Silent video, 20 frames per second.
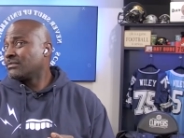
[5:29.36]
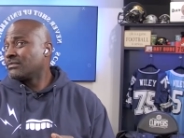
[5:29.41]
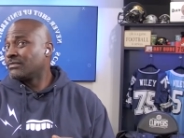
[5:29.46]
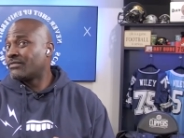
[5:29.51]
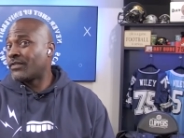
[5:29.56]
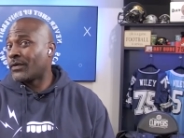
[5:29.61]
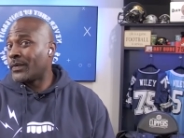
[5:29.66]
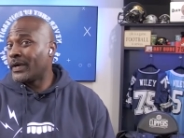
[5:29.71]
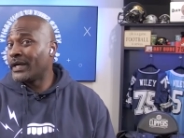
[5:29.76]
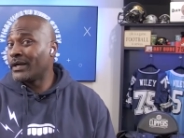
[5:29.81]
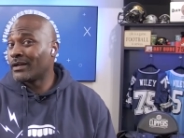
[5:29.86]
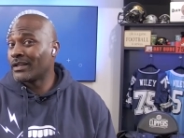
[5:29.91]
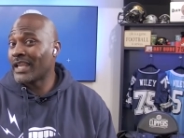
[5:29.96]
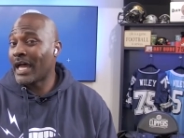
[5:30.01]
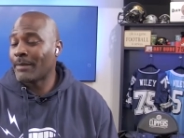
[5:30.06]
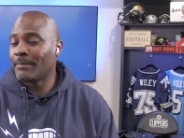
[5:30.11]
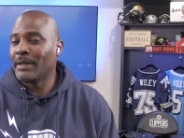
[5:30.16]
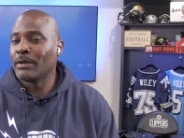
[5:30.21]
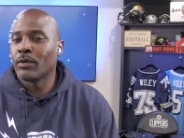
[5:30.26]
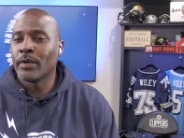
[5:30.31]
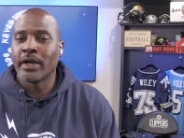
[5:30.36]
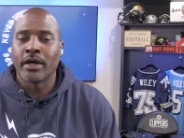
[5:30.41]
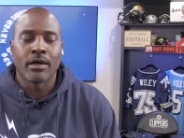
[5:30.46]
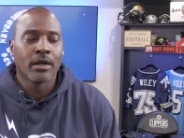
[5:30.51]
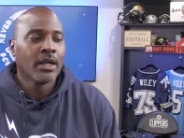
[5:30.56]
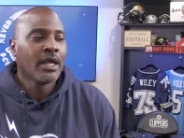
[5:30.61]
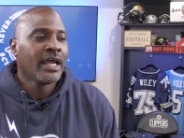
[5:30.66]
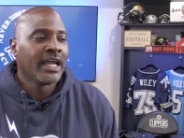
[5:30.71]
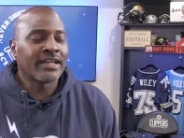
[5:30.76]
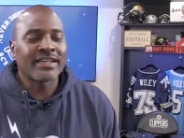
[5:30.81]
For real, like be real.
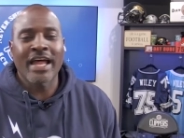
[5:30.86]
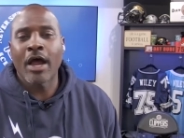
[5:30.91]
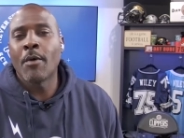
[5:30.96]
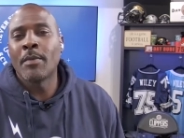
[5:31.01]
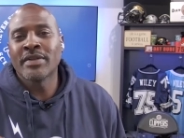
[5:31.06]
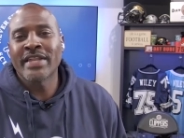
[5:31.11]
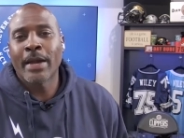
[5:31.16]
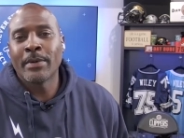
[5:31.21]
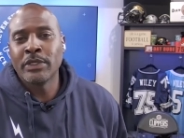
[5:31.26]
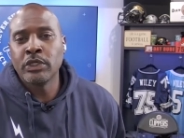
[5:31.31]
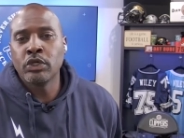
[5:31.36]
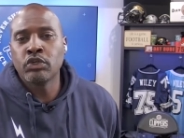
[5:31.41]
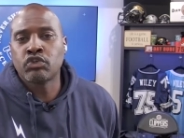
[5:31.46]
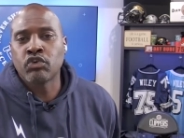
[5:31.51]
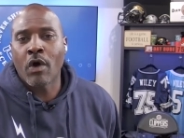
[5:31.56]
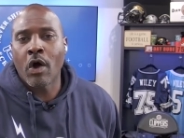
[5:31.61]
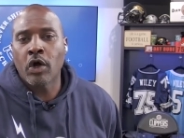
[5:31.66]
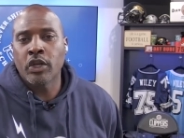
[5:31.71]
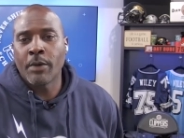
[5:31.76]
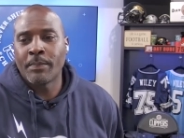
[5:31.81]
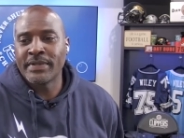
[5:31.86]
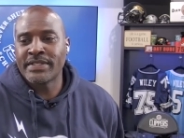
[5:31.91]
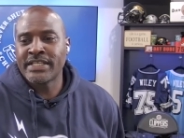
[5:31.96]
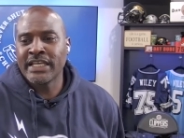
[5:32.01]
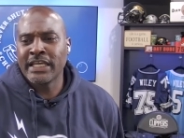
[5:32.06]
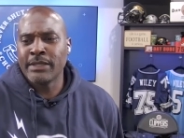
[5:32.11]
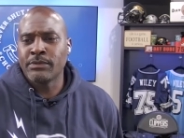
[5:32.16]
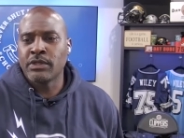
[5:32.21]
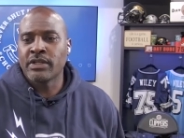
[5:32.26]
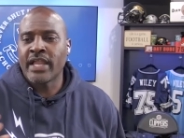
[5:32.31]
It's almost like when you're drawing up a
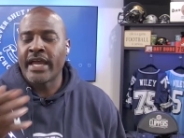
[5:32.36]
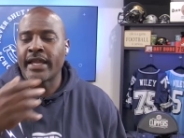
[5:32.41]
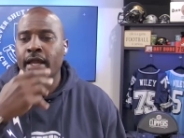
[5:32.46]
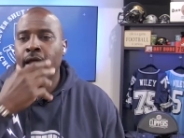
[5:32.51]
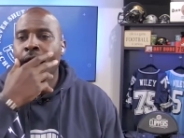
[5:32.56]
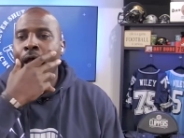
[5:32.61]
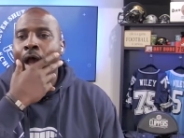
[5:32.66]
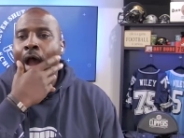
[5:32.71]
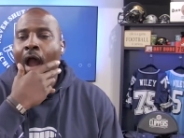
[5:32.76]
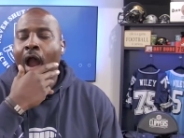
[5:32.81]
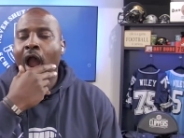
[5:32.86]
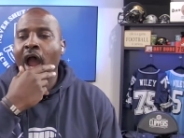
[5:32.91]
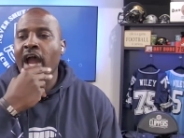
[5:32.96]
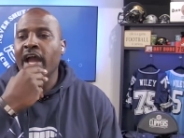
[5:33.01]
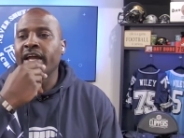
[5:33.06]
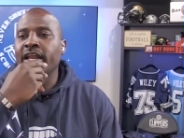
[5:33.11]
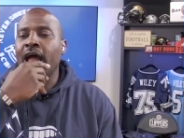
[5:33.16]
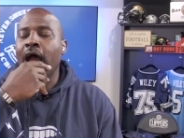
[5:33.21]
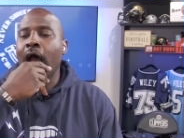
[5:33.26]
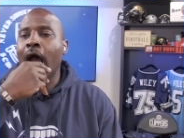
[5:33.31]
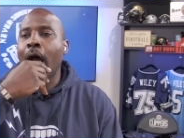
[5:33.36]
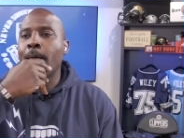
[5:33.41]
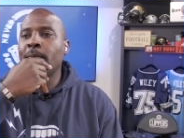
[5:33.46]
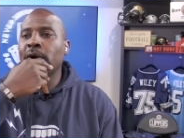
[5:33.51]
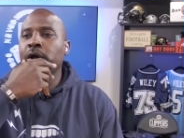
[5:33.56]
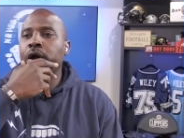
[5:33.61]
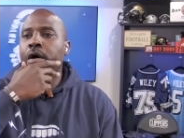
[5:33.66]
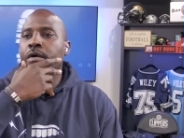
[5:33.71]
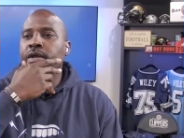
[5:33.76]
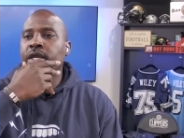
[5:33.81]
team, you're like, all right, I'm
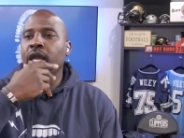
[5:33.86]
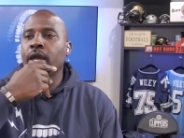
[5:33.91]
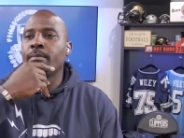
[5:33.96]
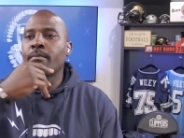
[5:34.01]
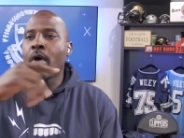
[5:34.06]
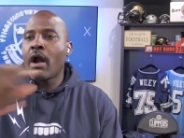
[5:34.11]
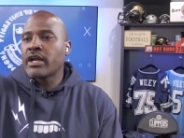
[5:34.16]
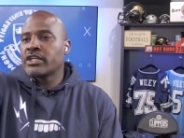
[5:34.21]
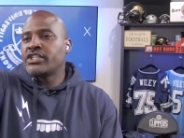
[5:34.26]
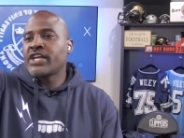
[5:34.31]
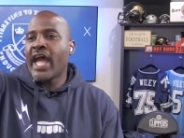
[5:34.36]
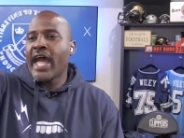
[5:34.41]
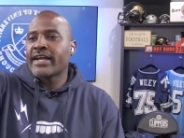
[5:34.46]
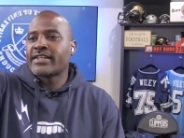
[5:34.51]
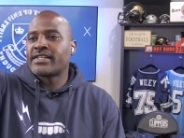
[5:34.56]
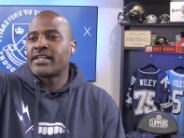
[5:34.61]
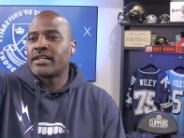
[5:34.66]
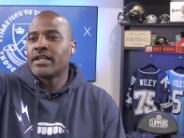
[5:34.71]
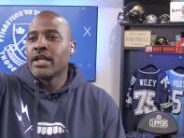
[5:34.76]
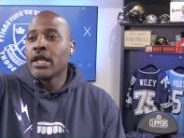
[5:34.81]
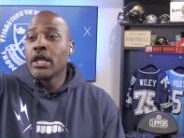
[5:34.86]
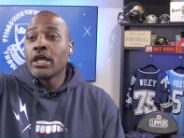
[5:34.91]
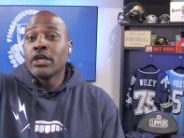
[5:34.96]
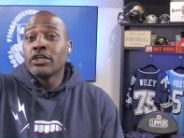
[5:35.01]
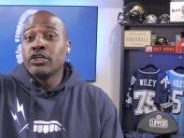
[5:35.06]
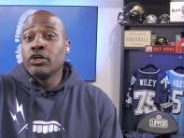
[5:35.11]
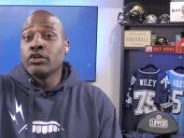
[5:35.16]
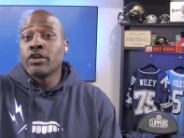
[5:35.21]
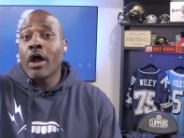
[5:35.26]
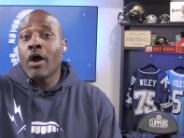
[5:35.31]
gonna go get Mark Jackson.
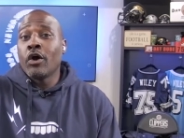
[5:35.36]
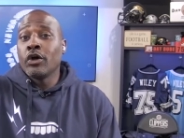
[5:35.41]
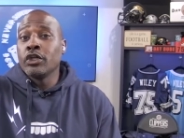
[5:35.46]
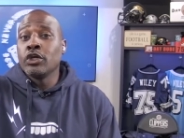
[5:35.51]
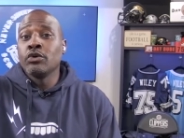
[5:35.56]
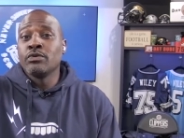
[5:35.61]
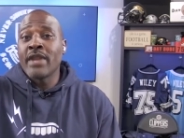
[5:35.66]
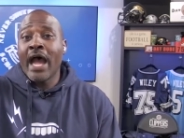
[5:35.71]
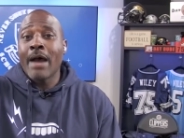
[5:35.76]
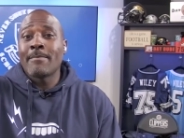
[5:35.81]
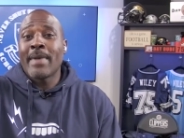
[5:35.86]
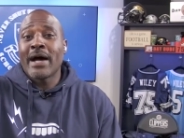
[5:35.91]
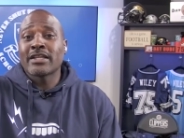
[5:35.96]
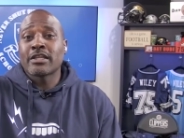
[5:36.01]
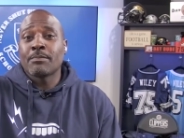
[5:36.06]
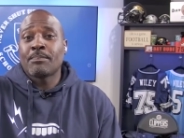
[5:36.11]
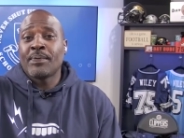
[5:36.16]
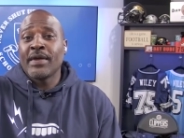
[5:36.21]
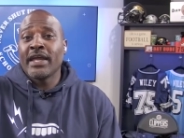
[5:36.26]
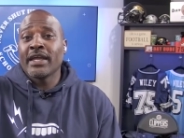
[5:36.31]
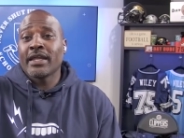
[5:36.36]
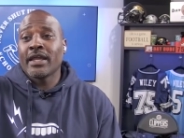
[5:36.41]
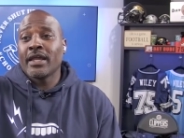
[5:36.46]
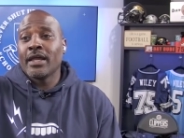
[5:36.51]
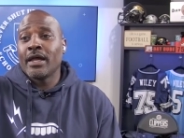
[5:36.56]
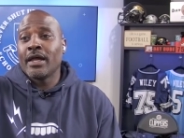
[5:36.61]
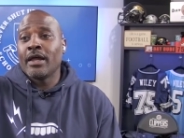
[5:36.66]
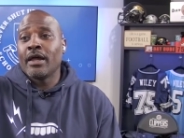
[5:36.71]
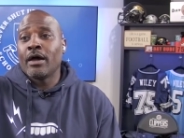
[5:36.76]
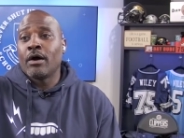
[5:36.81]
You know who you not about to pick
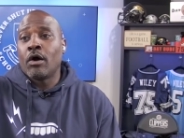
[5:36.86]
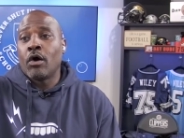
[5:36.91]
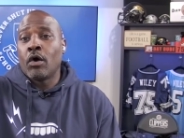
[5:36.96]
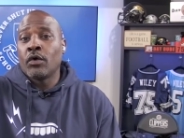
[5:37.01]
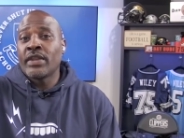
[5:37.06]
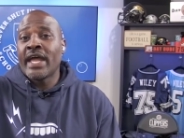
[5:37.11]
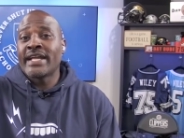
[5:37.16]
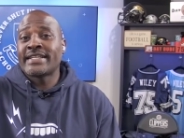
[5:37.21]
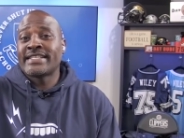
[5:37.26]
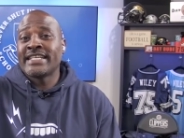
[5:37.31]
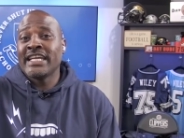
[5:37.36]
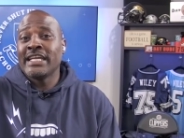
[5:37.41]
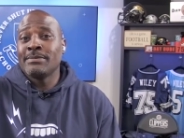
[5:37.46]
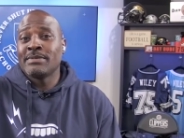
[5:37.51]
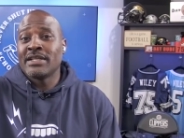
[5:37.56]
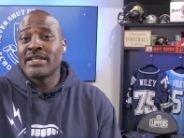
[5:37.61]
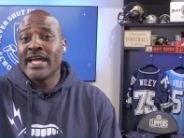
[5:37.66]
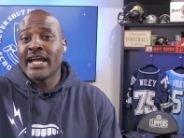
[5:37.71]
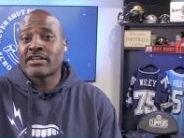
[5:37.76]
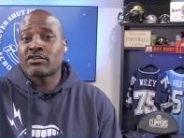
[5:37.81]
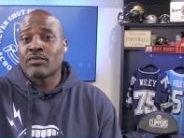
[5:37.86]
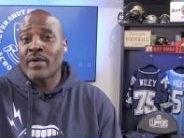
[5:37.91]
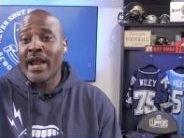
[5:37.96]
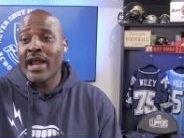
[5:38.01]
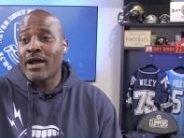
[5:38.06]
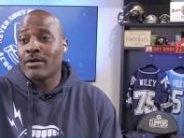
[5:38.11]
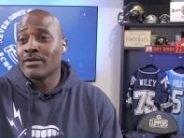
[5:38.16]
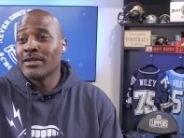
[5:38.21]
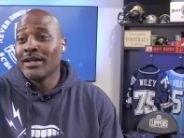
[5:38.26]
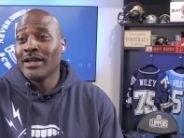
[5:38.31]
eh, on that team the next
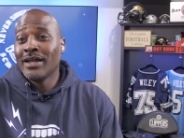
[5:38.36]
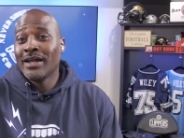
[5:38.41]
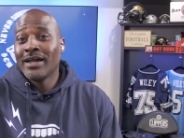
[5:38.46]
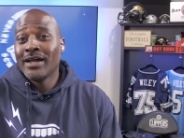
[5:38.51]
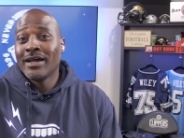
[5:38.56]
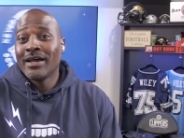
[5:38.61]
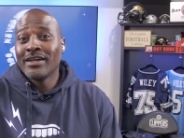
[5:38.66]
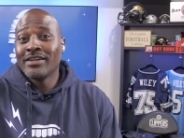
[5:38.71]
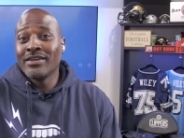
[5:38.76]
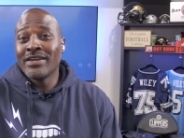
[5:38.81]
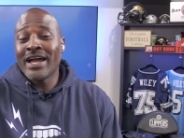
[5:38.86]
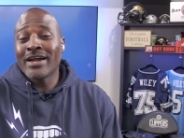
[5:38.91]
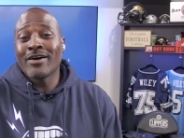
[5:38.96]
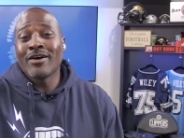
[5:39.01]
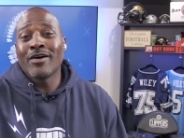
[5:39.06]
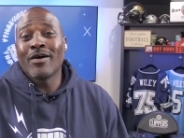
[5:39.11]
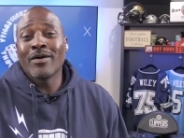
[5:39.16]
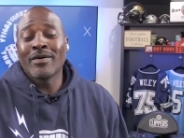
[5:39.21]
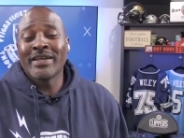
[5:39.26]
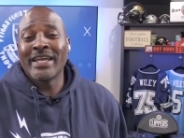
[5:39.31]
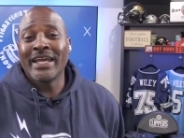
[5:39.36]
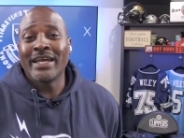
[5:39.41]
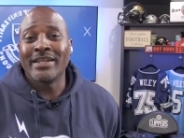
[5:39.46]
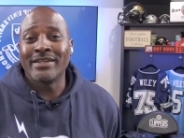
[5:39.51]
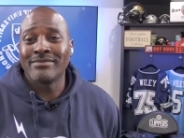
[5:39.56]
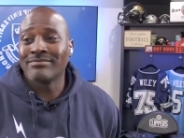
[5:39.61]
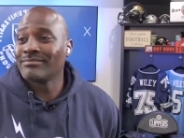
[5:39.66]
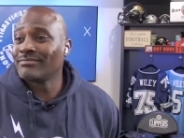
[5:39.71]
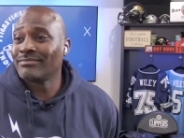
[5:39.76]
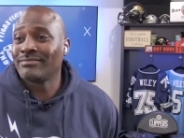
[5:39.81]
round? You're not gonna go
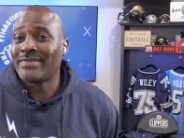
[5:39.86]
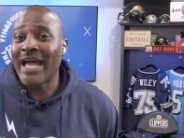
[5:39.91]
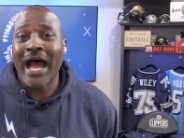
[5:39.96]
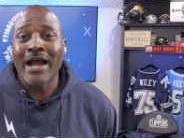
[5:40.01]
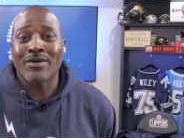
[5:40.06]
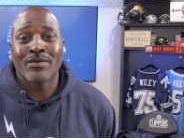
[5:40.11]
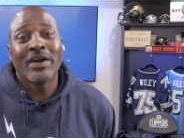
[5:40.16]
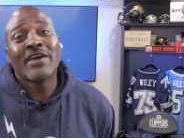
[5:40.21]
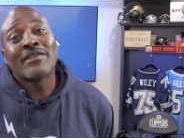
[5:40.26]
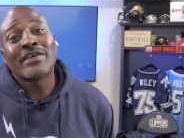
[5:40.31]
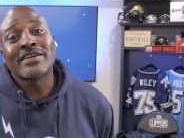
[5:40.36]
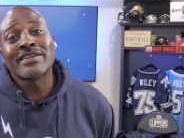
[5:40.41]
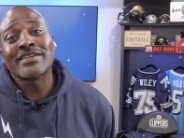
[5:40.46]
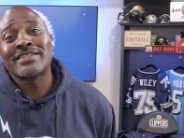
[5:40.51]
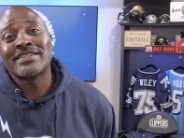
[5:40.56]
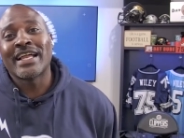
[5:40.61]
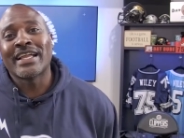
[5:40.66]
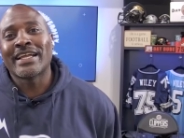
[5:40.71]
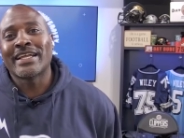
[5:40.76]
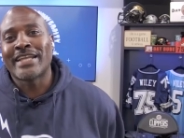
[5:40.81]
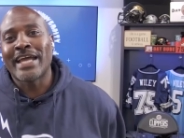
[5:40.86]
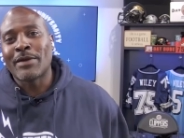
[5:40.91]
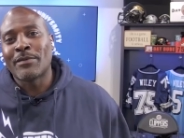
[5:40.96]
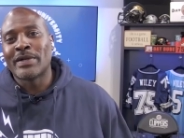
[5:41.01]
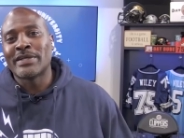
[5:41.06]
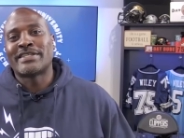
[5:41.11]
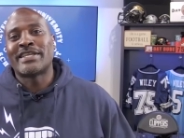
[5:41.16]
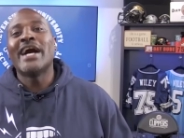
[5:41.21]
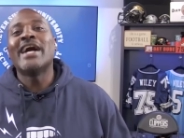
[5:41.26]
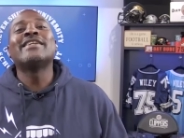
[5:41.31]
get Doc Rivers. Like they
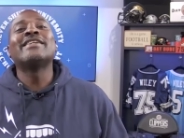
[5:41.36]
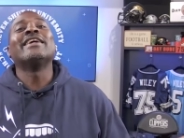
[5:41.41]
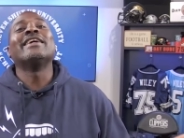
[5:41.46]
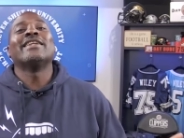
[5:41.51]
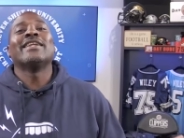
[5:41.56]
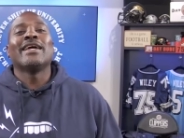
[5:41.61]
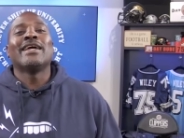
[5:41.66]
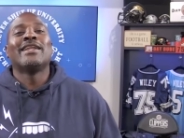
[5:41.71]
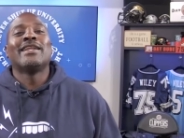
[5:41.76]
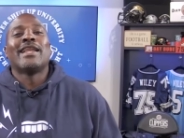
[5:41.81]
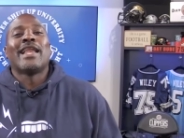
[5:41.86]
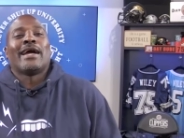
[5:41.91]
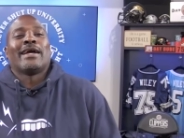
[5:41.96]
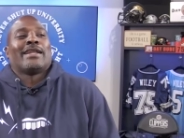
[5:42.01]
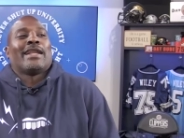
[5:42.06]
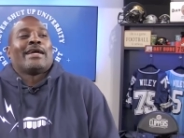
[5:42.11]
redundant.